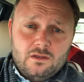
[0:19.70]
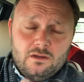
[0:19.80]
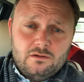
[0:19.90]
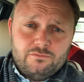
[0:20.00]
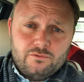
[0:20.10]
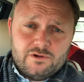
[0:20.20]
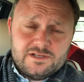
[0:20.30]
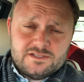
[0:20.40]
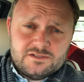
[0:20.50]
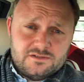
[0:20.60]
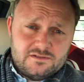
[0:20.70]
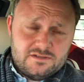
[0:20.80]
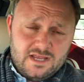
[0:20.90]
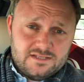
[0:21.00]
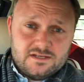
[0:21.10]
For instance,
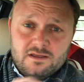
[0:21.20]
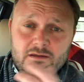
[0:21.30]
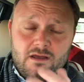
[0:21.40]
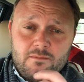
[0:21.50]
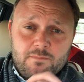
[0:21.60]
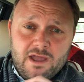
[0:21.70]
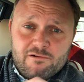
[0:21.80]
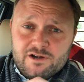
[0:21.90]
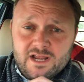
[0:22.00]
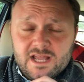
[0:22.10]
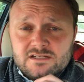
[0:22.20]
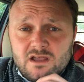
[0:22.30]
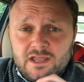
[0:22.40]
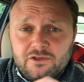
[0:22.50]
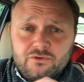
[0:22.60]
as a baronet,
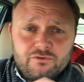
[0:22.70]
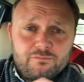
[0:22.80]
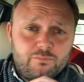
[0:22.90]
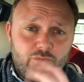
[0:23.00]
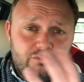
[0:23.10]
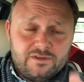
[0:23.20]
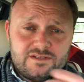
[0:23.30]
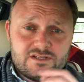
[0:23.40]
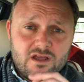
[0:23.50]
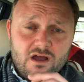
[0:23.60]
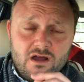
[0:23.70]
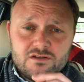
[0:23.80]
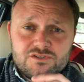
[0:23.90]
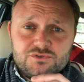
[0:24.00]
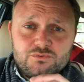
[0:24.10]
I could have bought this car
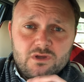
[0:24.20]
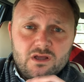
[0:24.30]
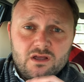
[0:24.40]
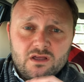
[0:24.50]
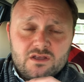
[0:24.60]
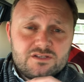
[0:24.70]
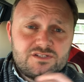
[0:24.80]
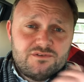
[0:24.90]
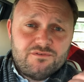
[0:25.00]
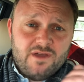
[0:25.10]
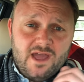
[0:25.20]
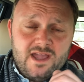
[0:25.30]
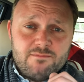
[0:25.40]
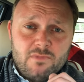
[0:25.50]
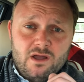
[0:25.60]
to
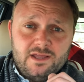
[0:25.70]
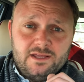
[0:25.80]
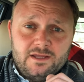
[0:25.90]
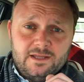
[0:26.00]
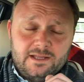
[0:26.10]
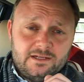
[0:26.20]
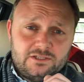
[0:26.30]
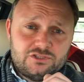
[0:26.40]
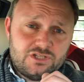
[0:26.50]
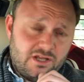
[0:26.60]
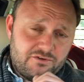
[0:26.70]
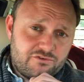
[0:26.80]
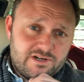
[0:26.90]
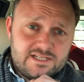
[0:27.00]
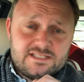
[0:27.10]
survey my English
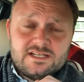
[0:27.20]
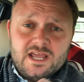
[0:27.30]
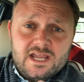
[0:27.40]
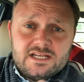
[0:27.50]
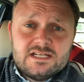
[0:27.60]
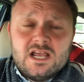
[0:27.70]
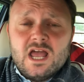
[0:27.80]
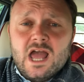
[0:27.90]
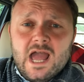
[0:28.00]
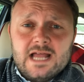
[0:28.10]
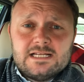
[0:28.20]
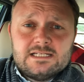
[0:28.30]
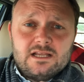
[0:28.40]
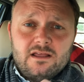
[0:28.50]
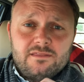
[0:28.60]
country estate and
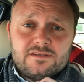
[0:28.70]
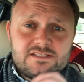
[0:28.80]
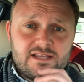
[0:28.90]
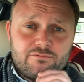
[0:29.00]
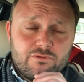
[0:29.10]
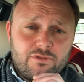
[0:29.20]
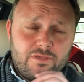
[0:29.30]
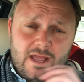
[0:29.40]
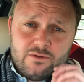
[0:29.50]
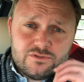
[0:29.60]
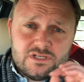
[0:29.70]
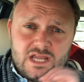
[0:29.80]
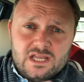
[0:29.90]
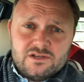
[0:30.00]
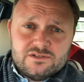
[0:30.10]
the several thousand
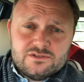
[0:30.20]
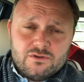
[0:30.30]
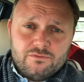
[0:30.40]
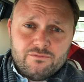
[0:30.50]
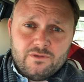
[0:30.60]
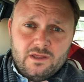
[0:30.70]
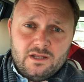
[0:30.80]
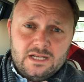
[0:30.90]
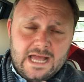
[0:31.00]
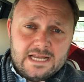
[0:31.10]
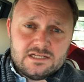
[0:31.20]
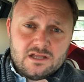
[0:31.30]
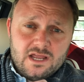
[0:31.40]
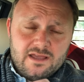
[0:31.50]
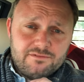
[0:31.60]
acres of land
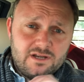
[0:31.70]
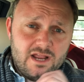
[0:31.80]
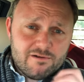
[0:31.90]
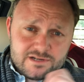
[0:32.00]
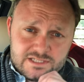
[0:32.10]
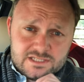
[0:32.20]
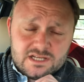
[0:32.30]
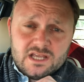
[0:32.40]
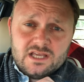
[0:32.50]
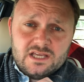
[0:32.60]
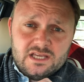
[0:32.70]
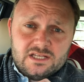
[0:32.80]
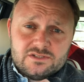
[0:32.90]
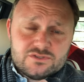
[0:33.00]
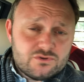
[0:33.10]
I have inherited
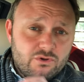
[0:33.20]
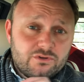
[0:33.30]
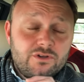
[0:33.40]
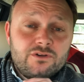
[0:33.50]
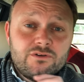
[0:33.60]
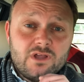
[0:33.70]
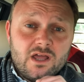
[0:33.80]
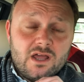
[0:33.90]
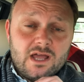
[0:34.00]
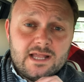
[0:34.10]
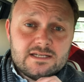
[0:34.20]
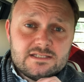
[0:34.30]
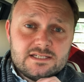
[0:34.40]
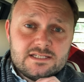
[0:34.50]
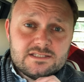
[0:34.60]
in Scotland
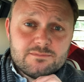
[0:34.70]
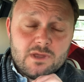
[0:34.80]
and is